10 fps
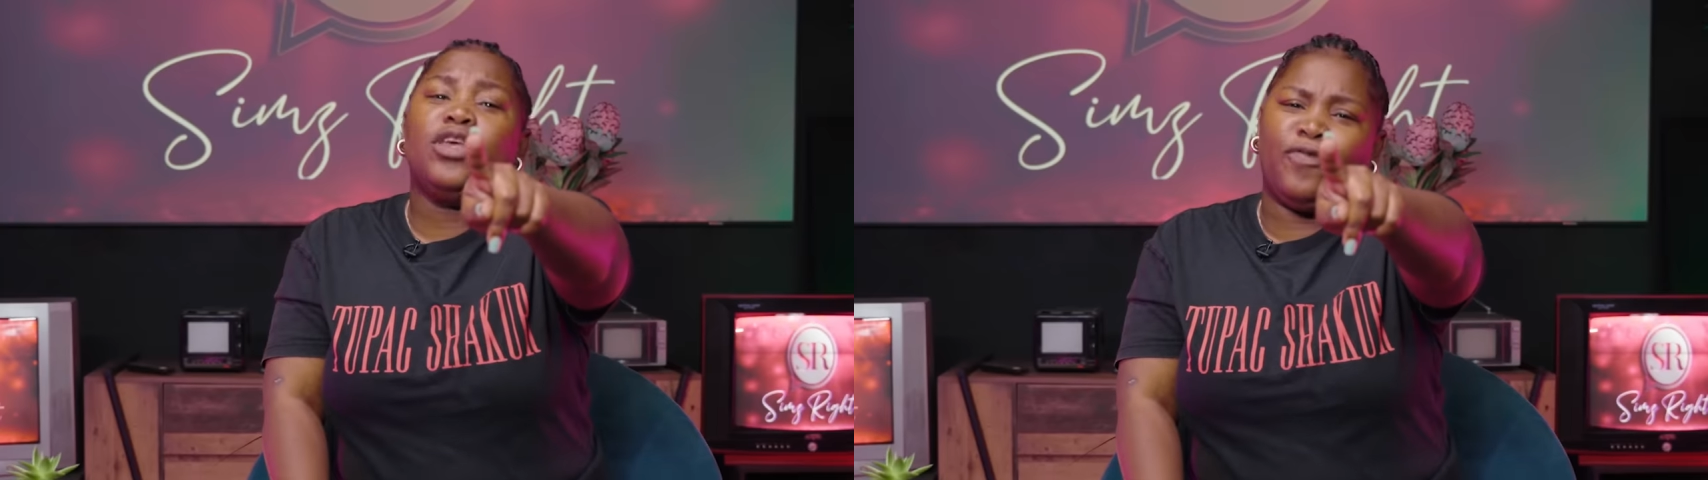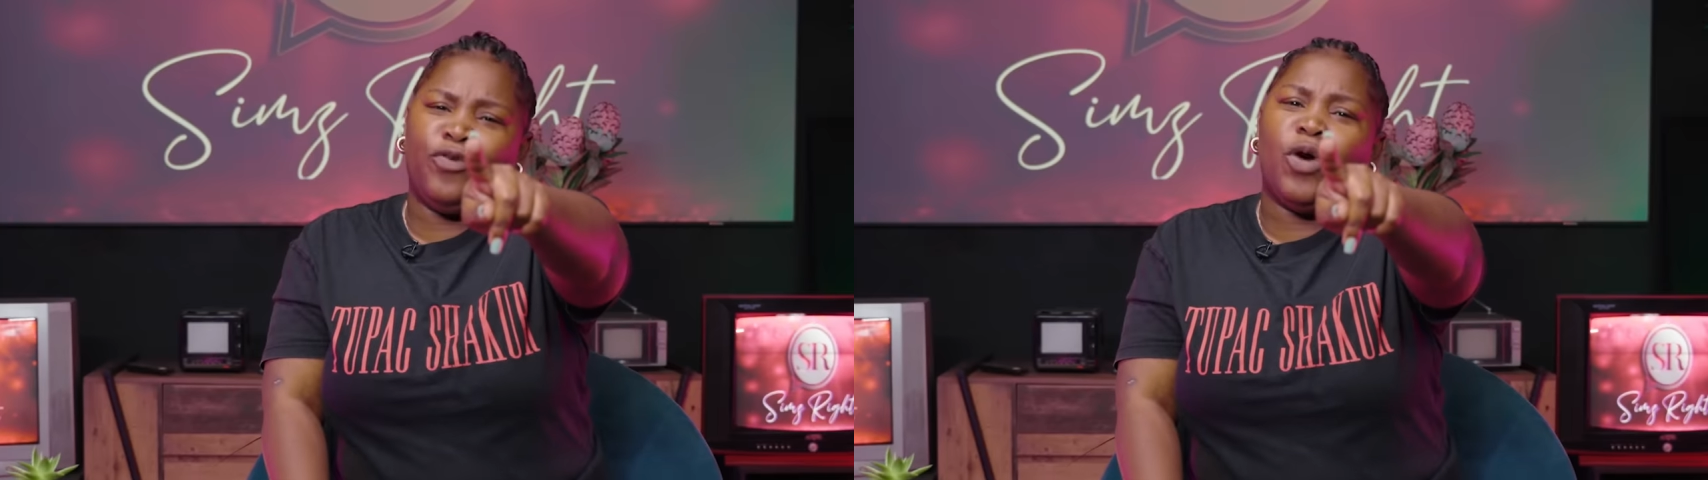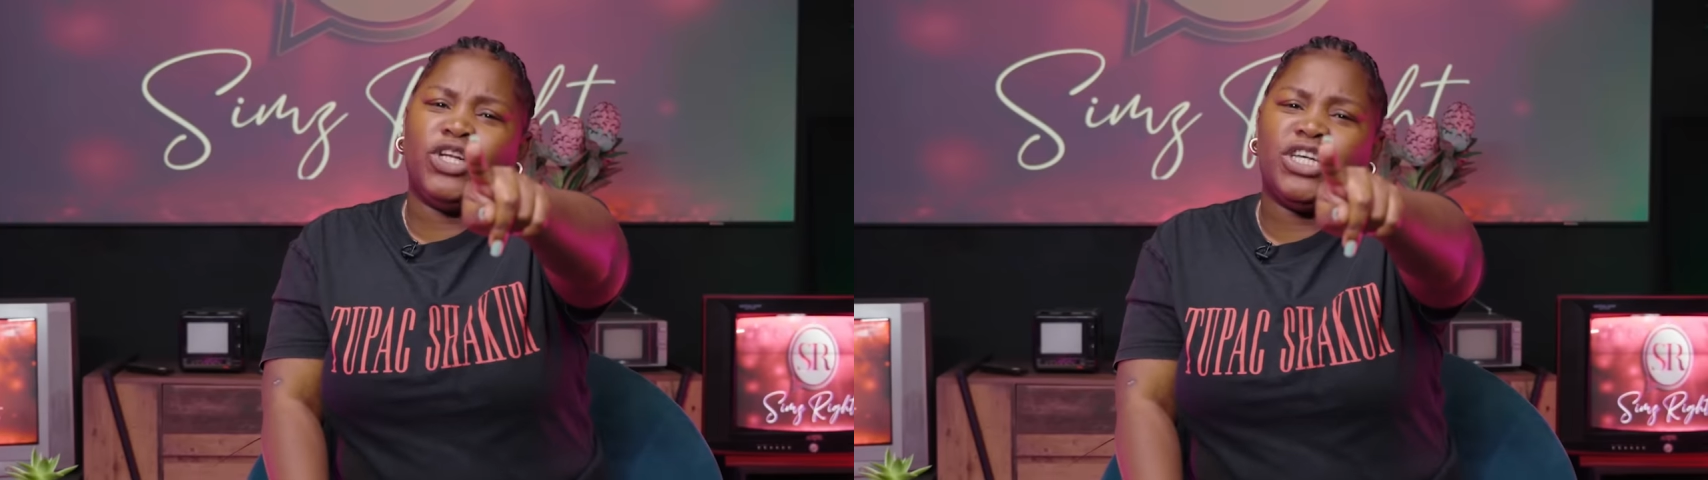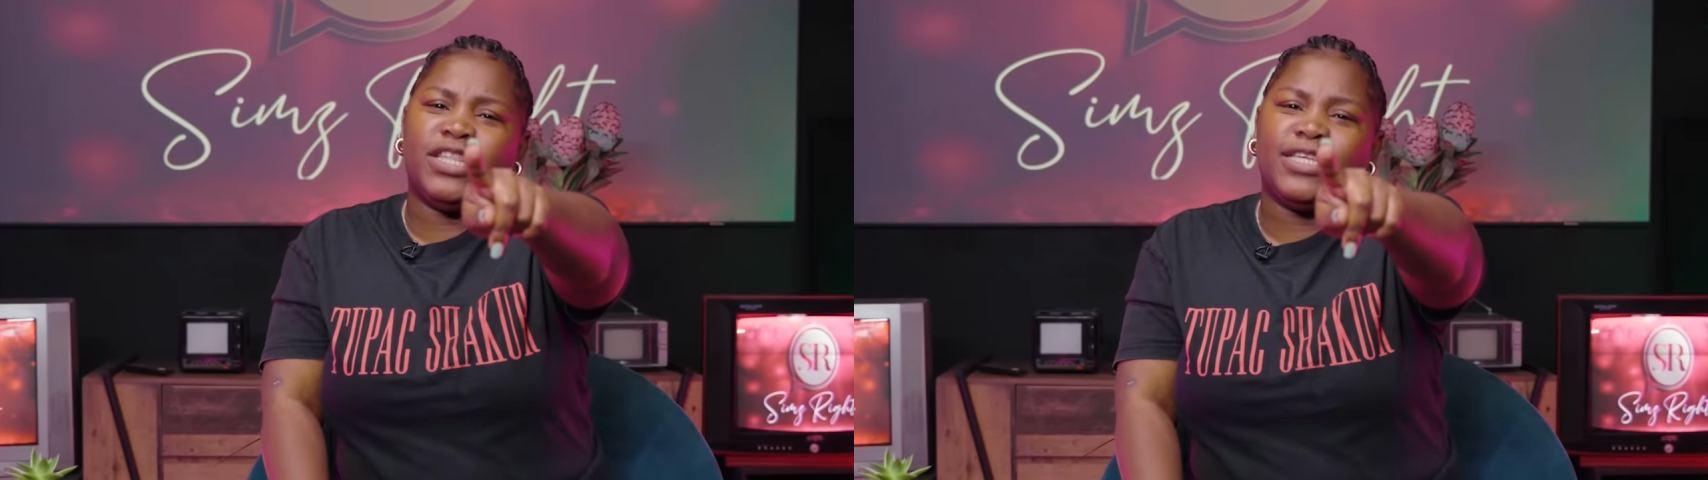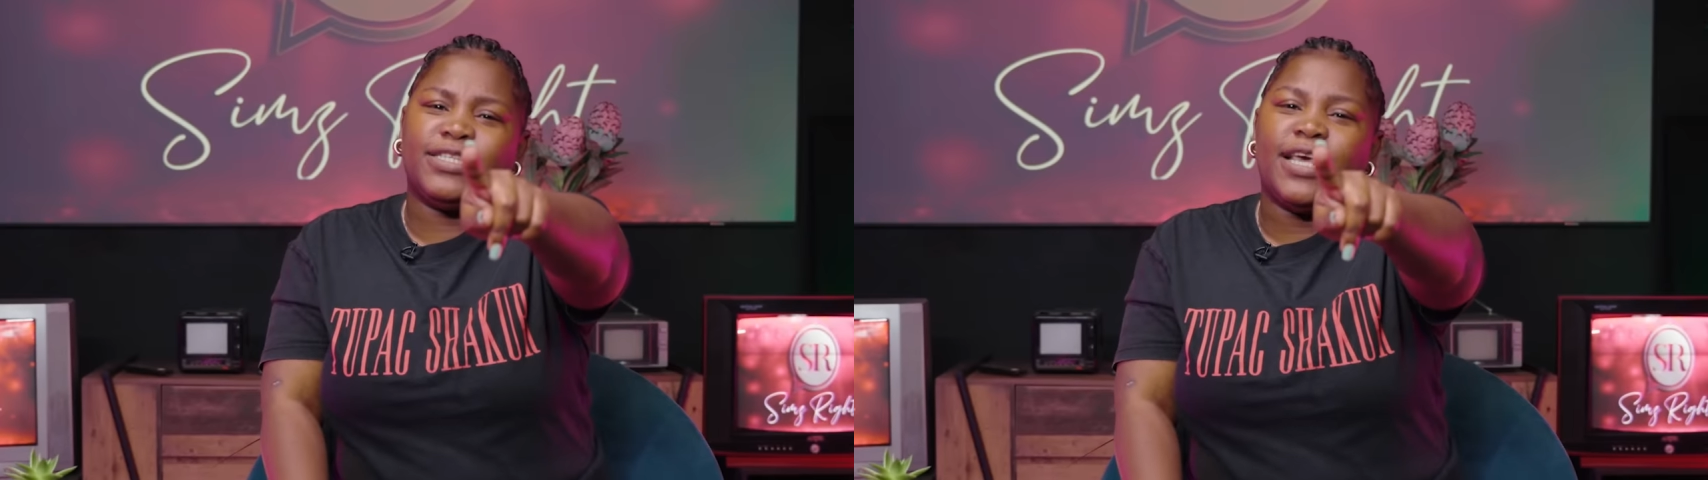If you're
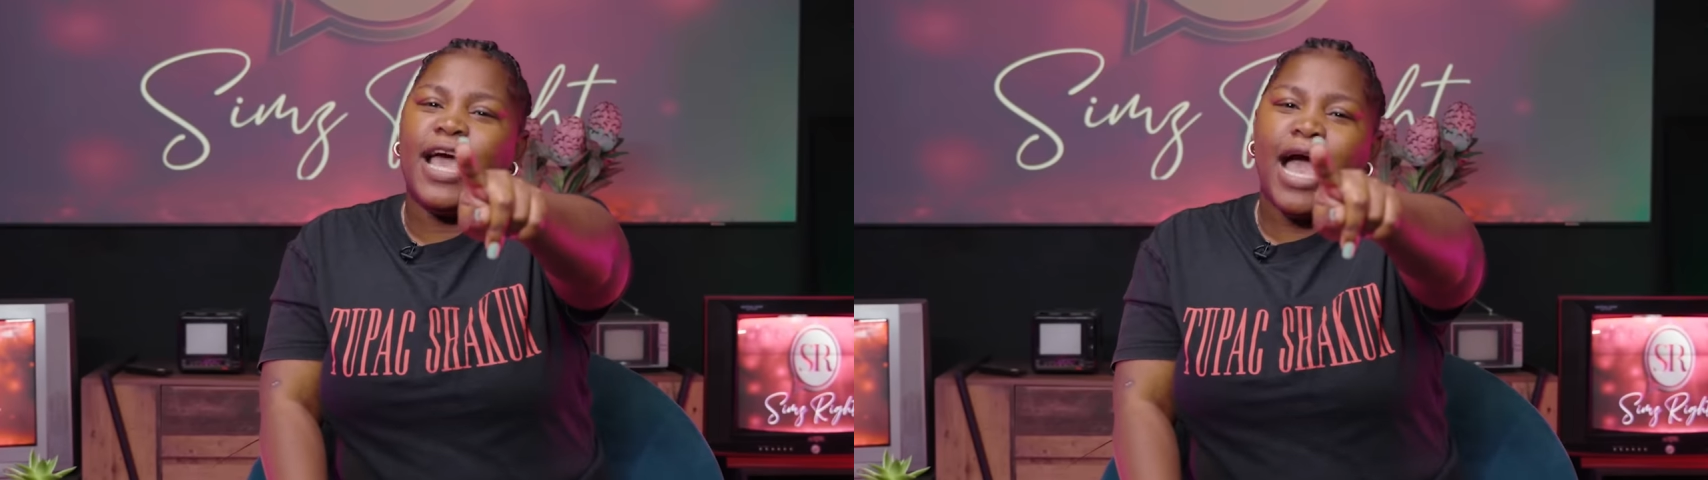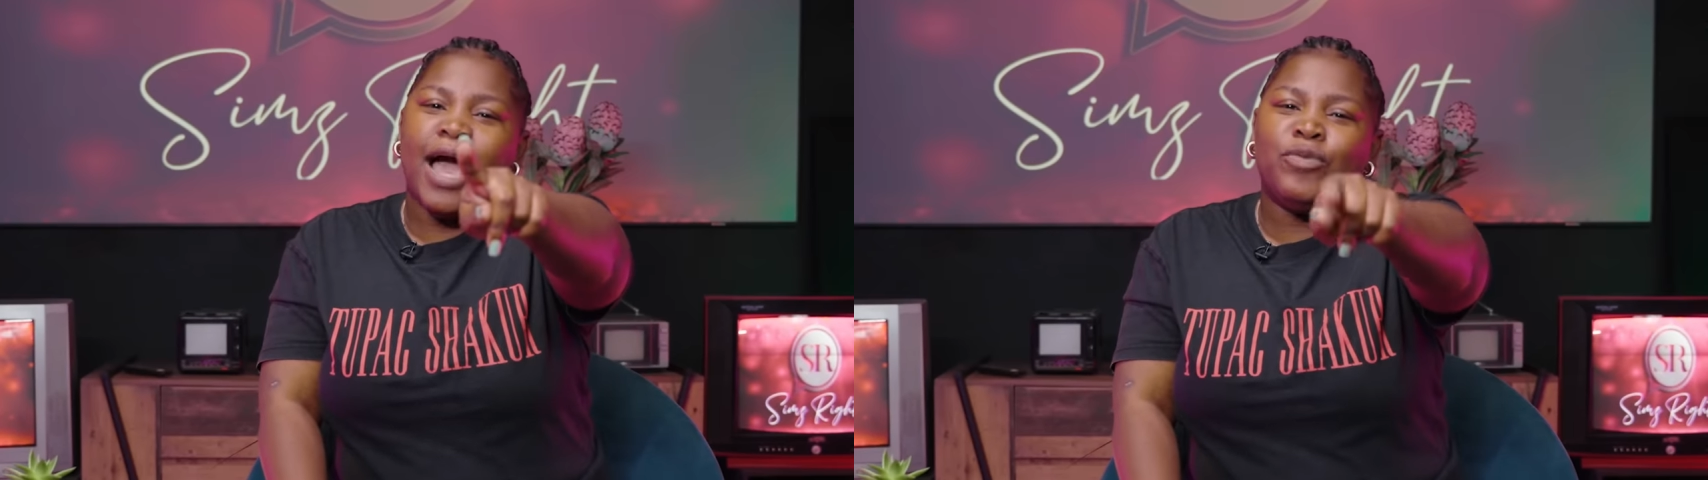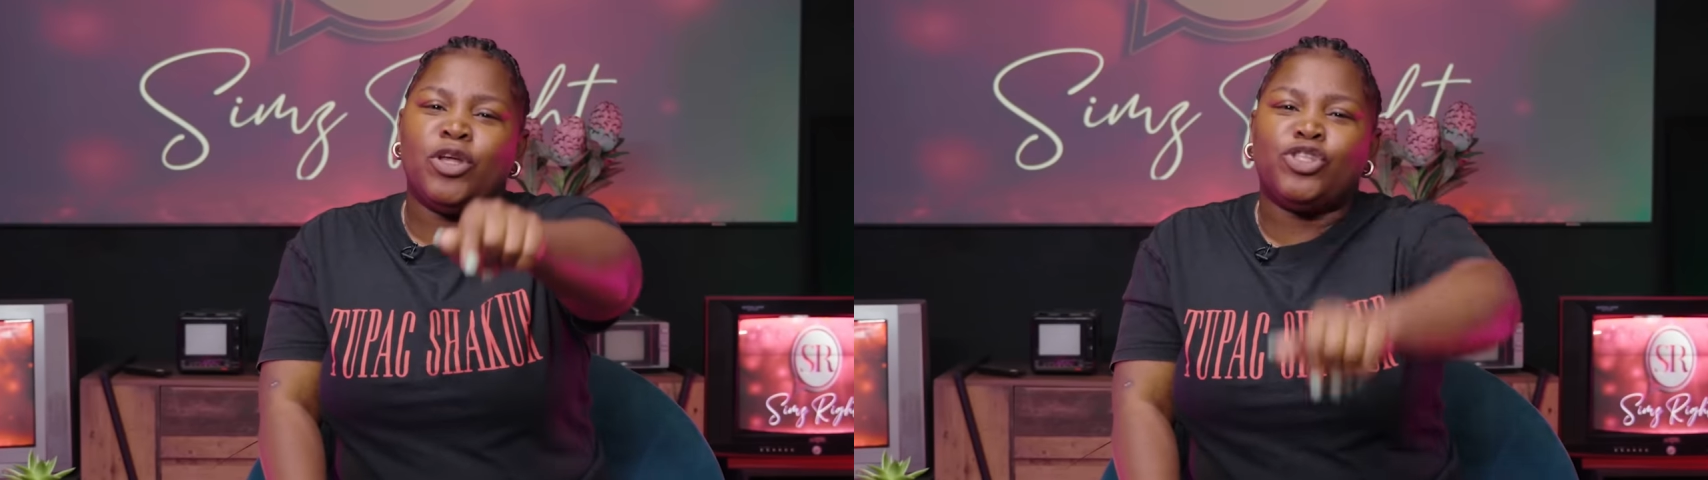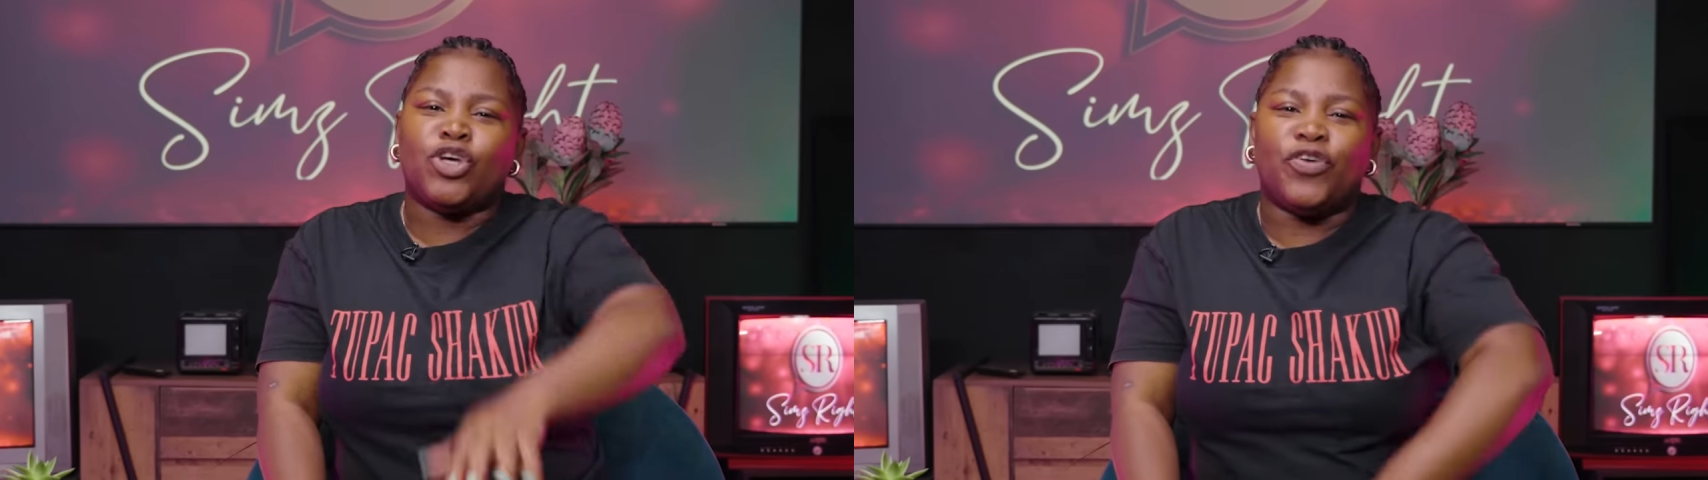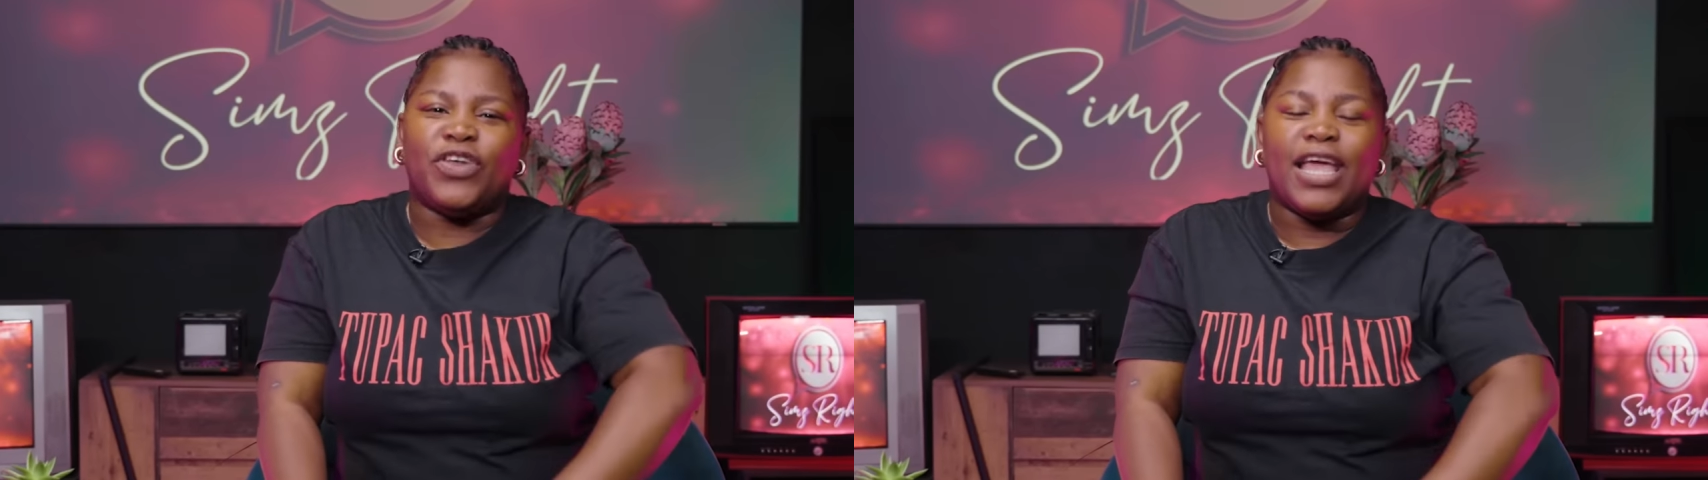watching this, I'm not
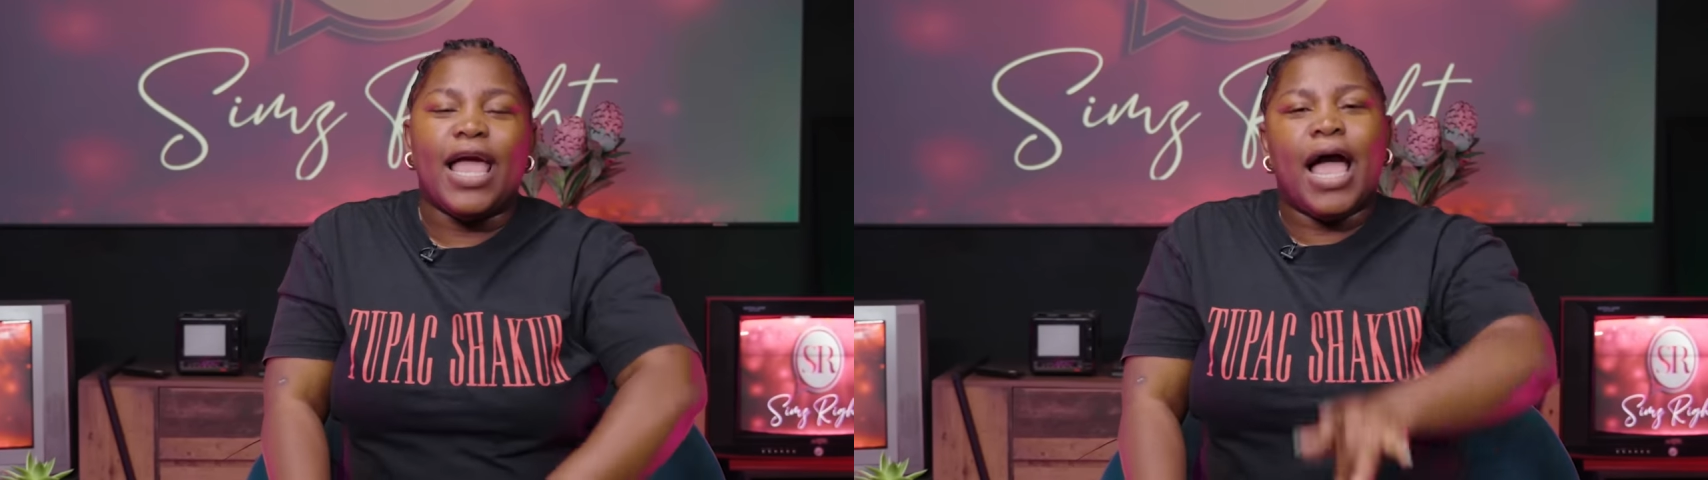sorry.